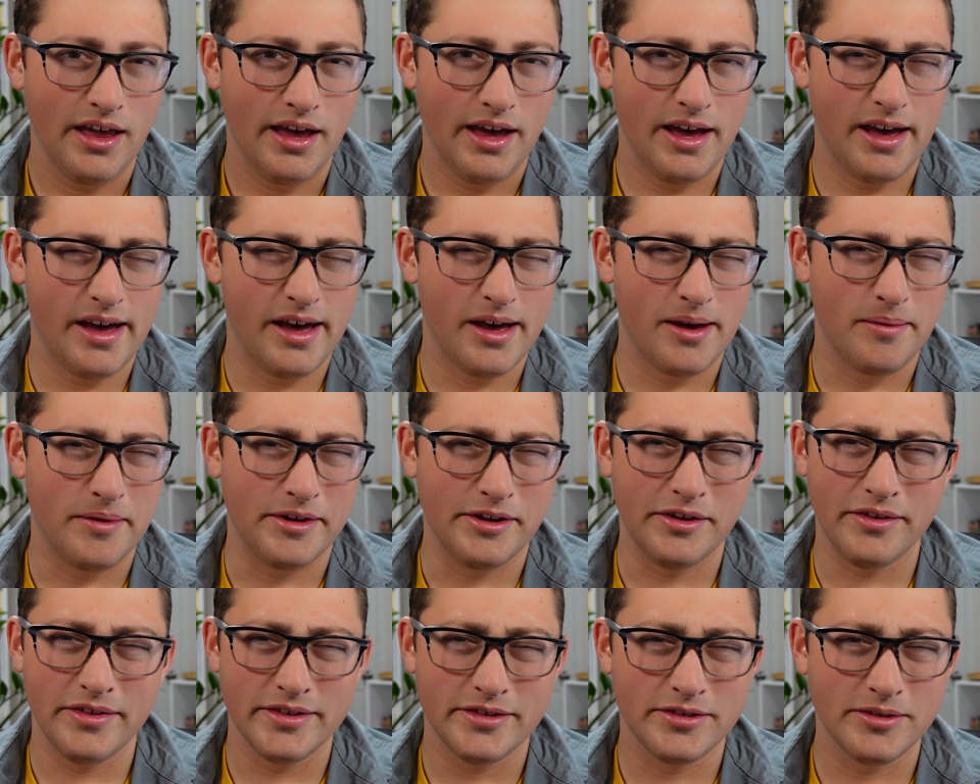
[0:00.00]
I
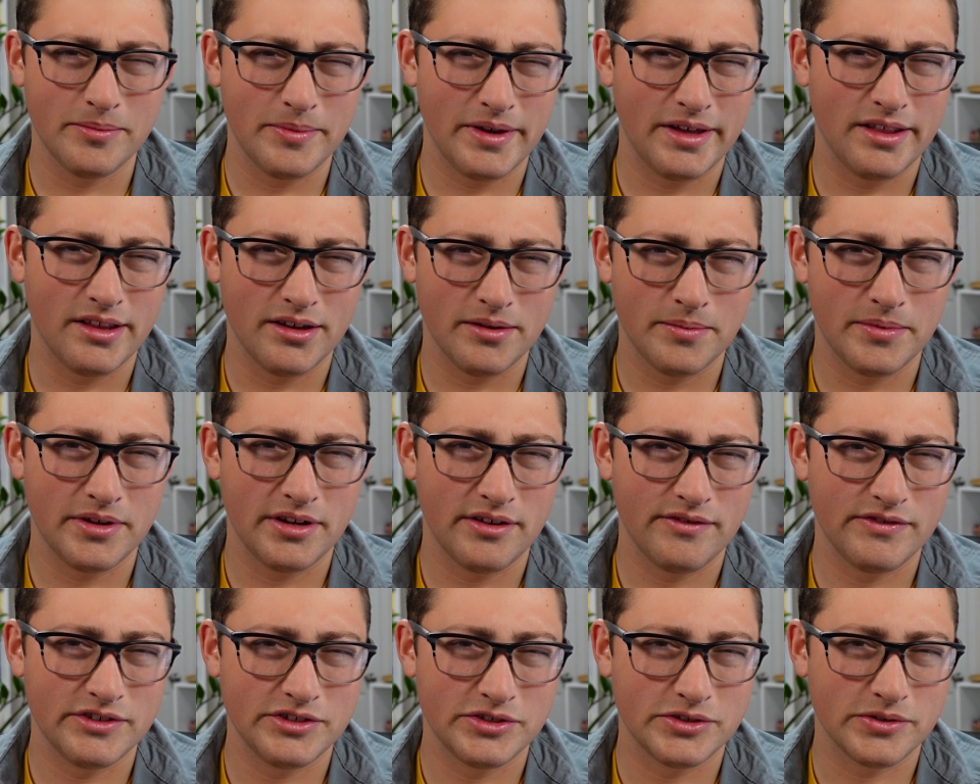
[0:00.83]
know this will be a little bit
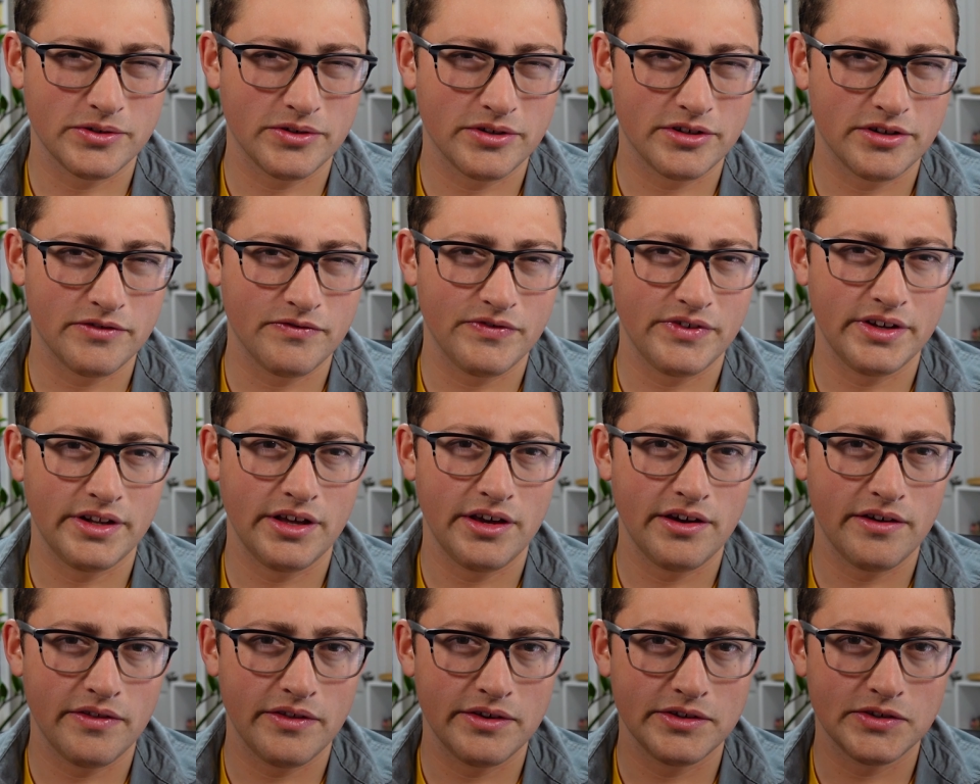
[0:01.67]
of a shorter
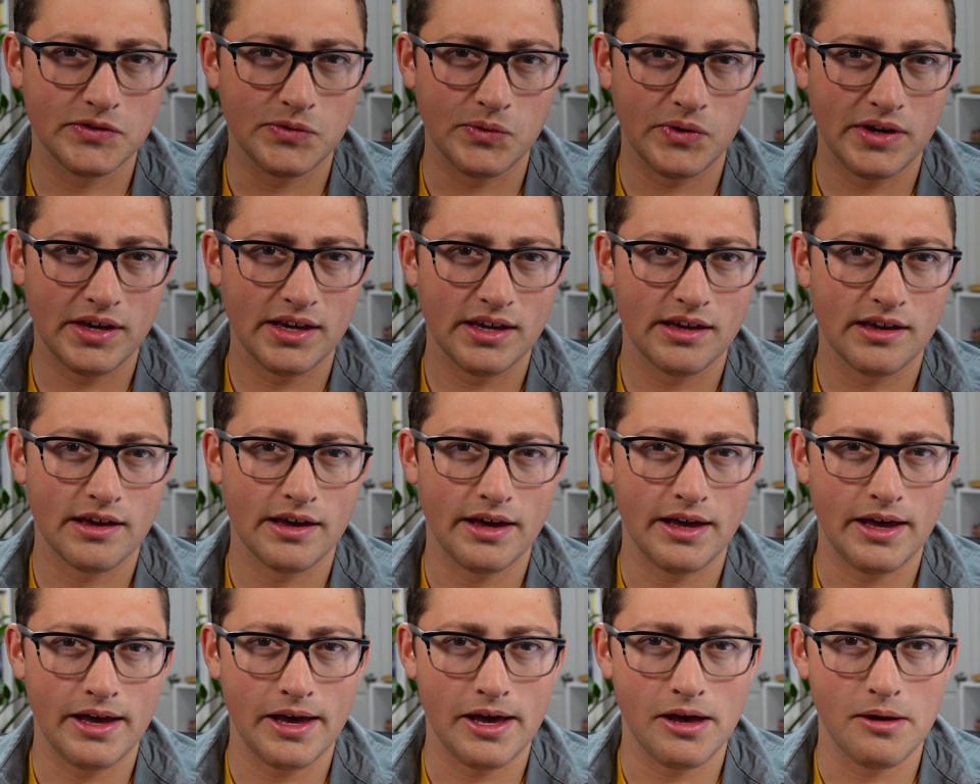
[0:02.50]
video this week.
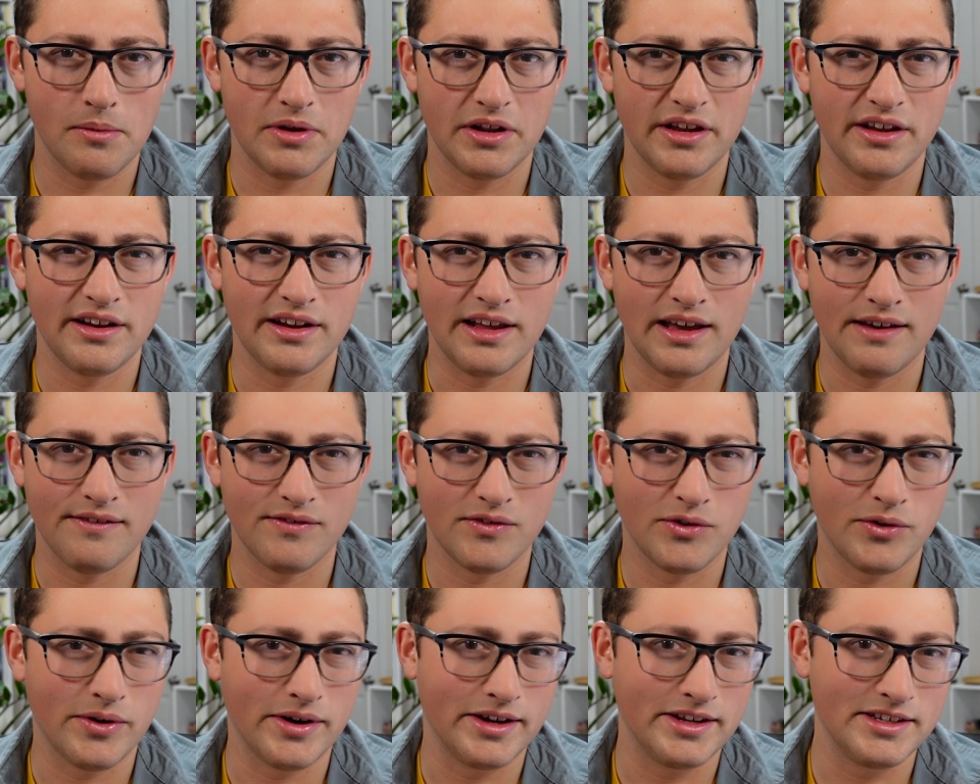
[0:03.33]
I didn't
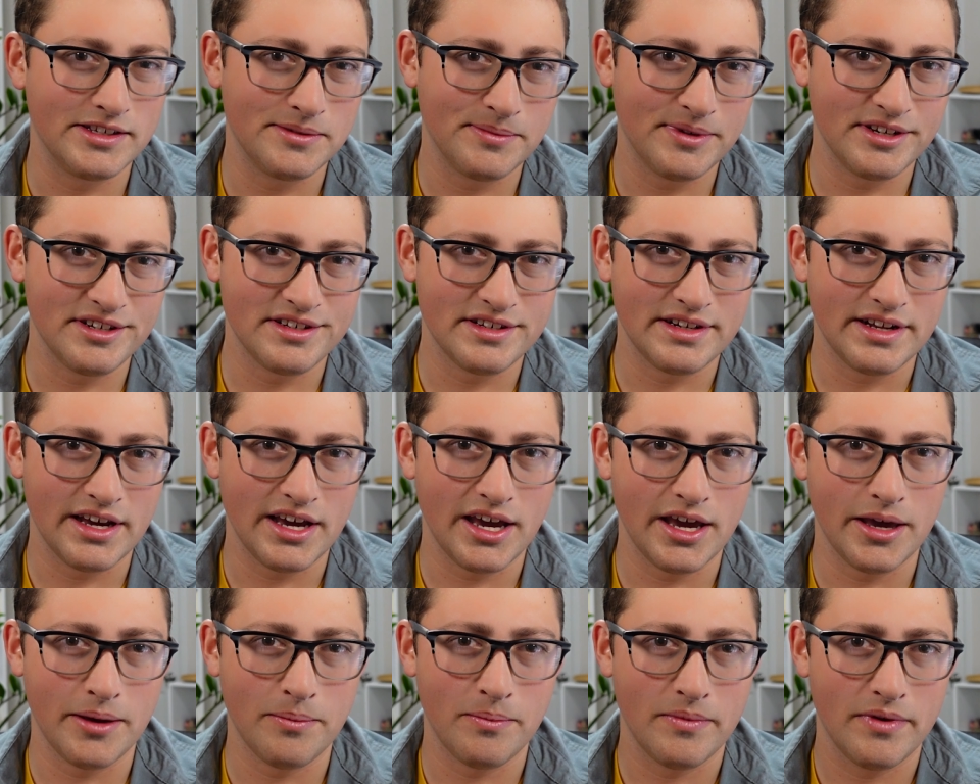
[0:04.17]
have quite as much
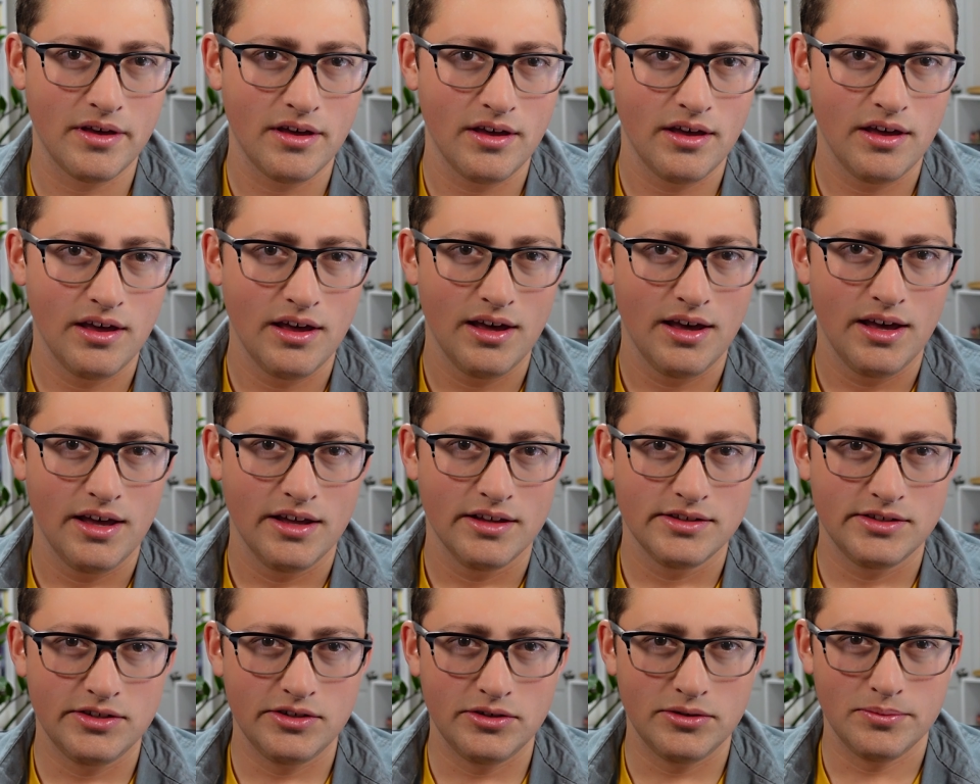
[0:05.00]
time
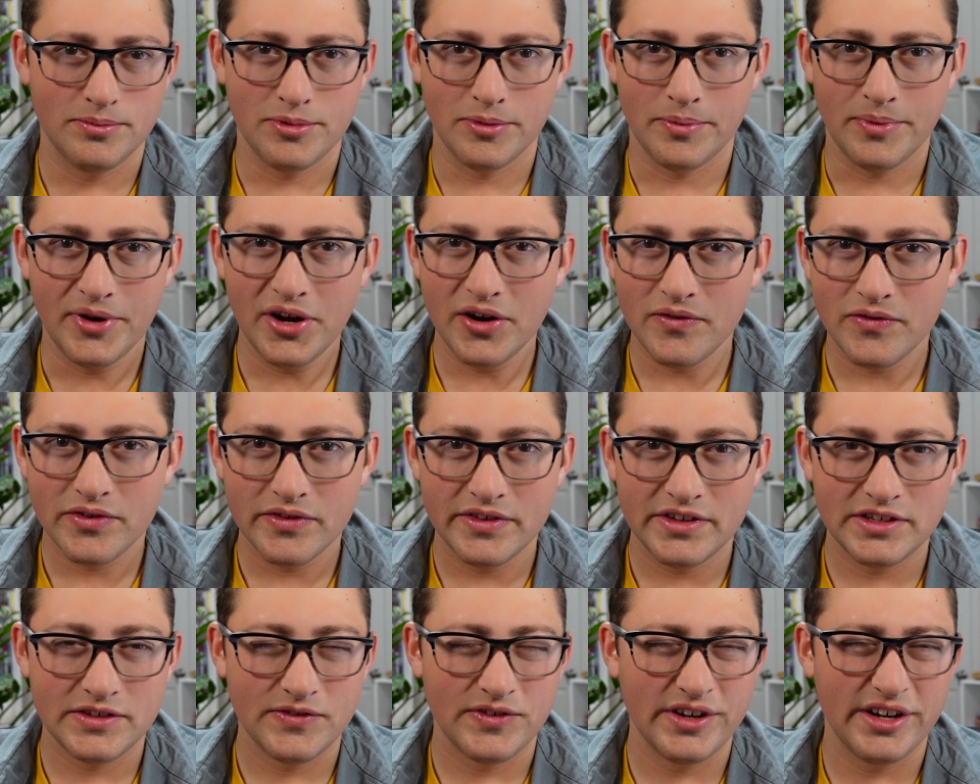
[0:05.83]
to prepare for
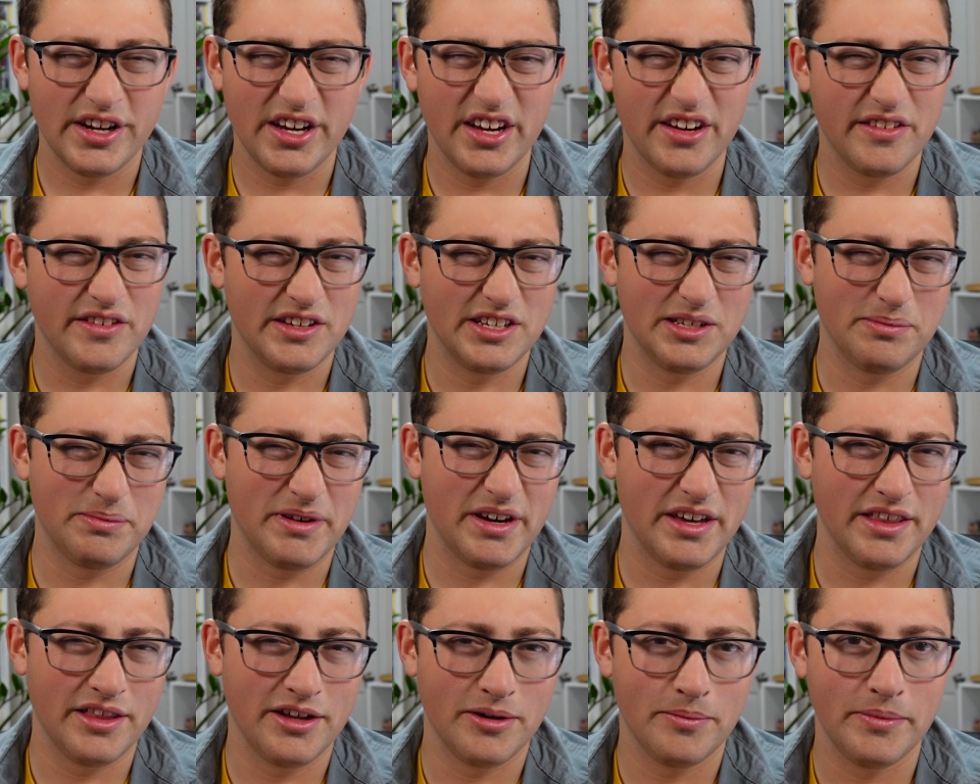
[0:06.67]
this video,
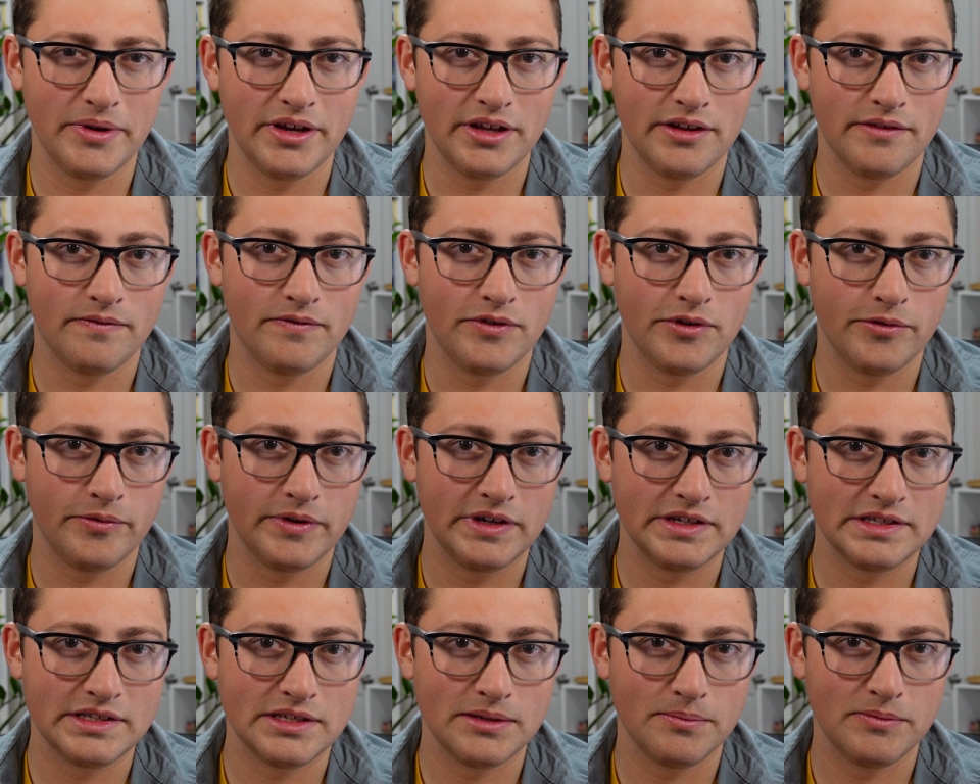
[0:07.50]
despite there being a few
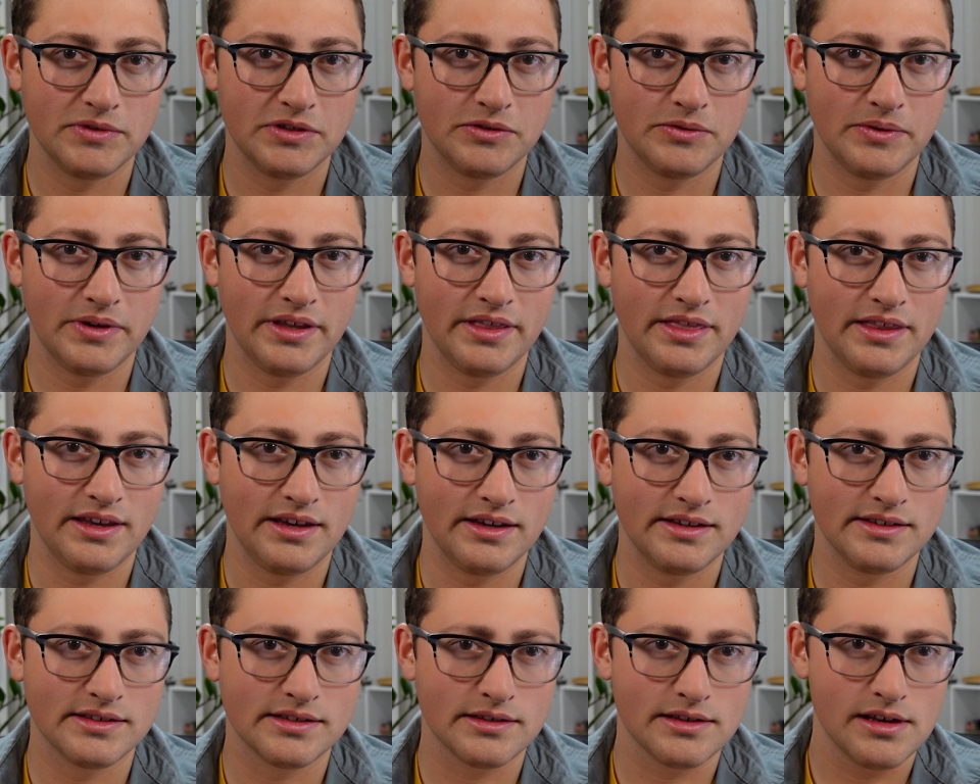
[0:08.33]
weeks in between
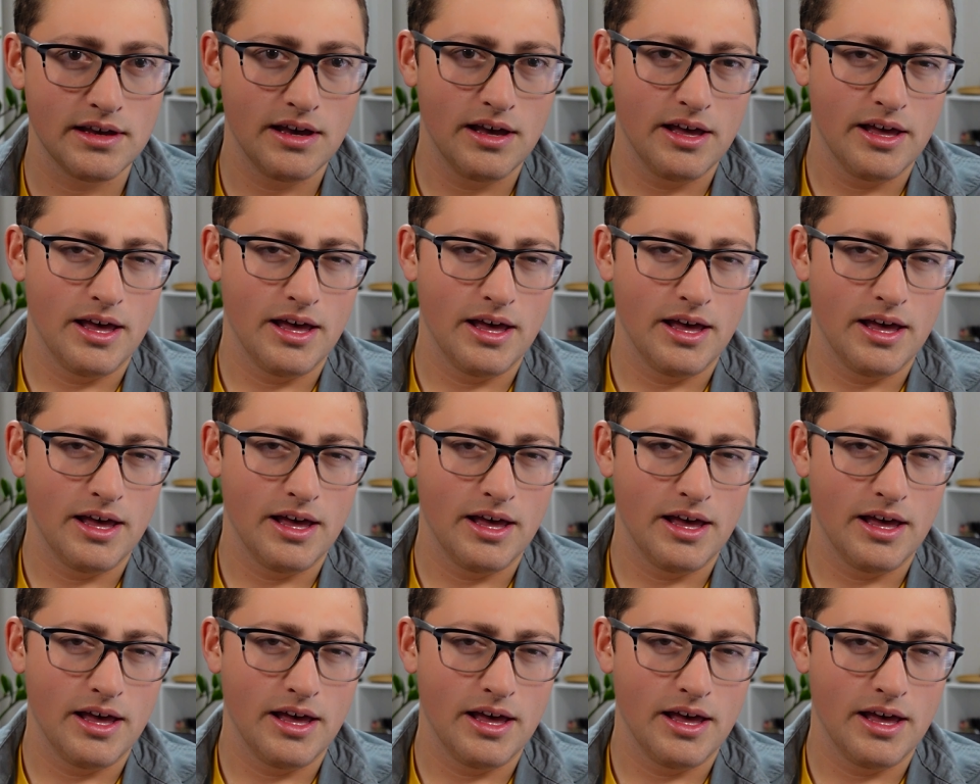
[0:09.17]
these.